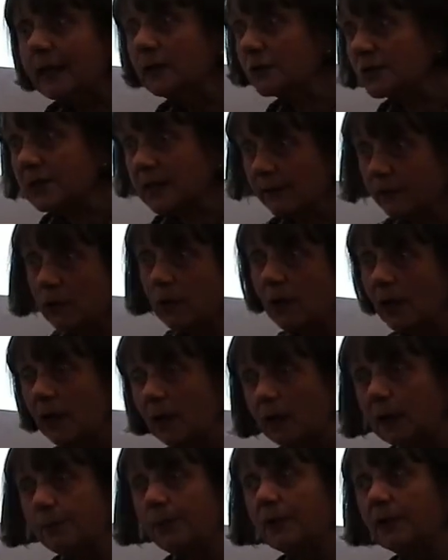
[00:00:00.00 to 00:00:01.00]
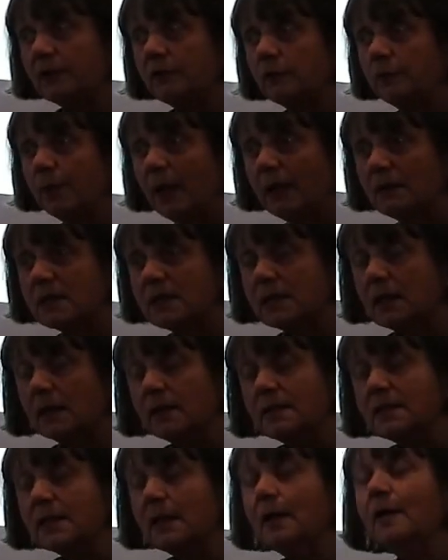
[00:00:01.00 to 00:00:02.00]
because they've got a high burden of
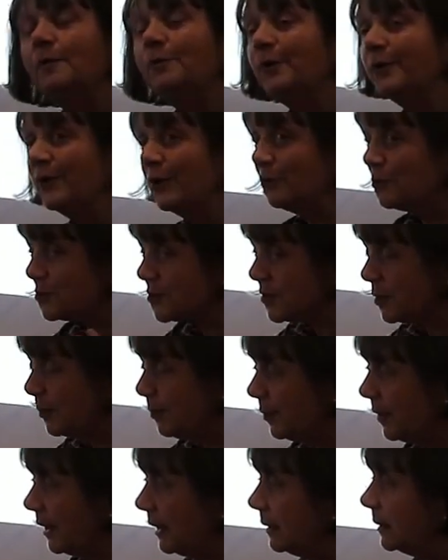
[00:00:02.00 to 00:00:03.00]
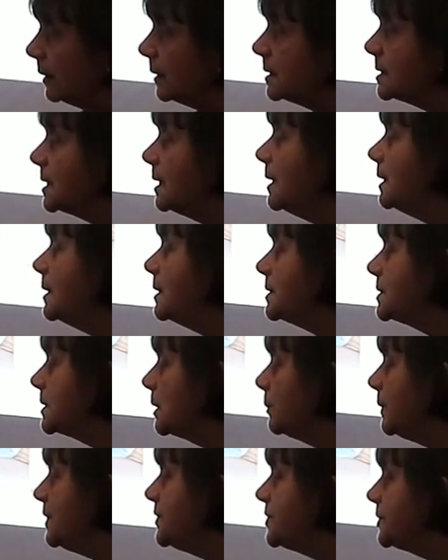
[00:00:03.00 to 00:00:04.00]
parasites, but they're also pregnant.
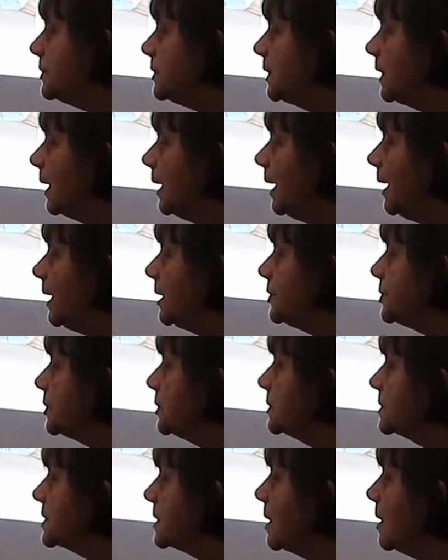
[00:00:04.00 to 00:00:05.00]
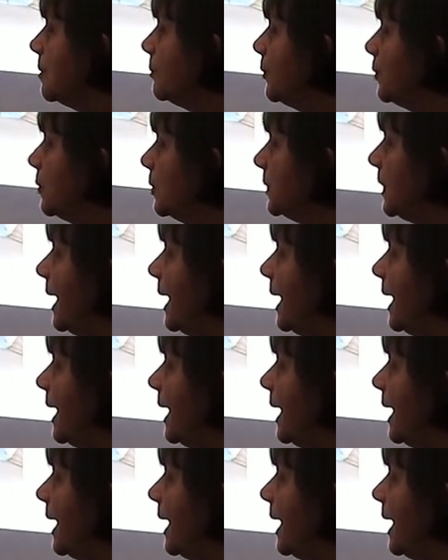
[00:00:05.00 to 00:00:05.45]
So we do get hedgehogs born